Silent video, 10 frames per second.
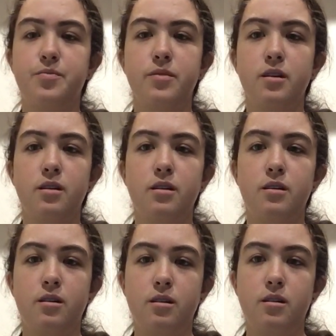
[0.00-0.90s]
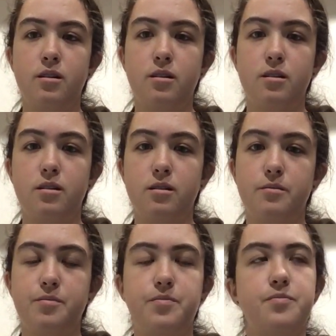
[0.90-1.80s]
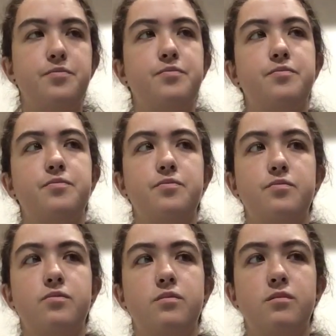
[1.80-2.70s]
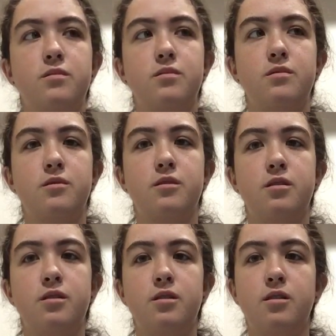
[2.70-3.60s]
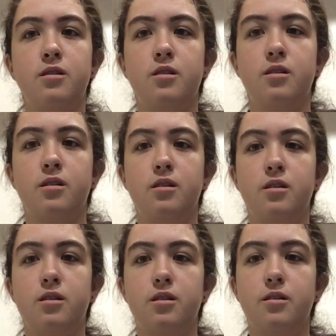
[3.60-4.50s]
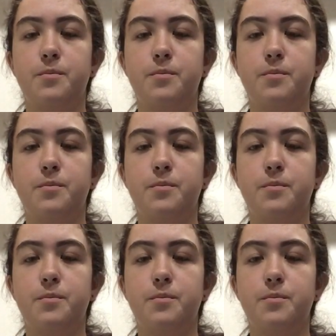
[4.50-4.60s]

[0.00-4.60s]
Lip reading: Nobody speaks.